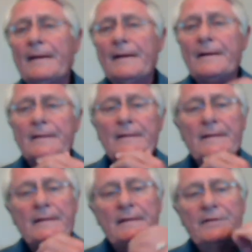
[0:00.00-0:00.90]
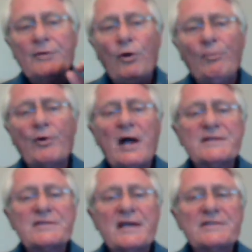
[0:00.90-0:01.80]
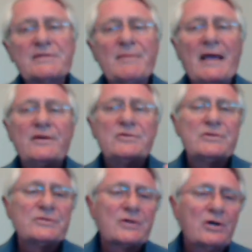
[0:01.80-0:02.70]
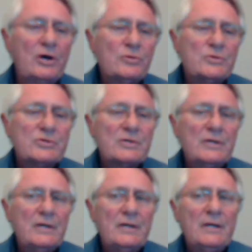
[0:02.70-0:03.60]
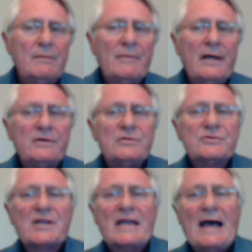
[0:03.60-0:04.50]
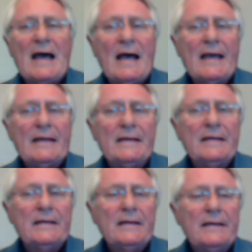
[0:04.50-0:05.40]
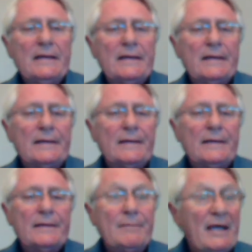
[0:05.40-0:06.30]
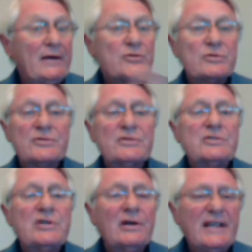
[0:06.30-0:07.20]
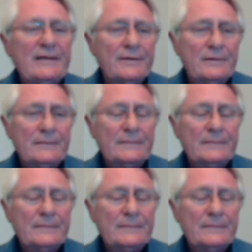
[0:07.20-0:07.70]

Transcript: In this whole process, the manager's a coach, manager's a guide, the manager's the cheerleader.